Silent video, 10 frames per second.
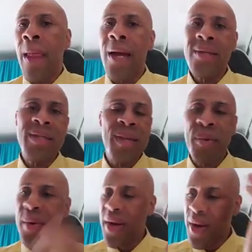I just
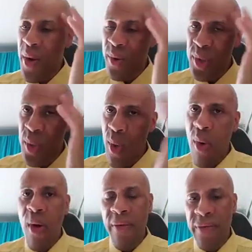didn't want to go too
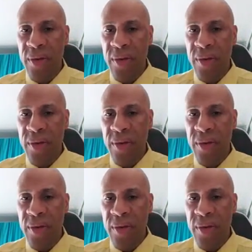off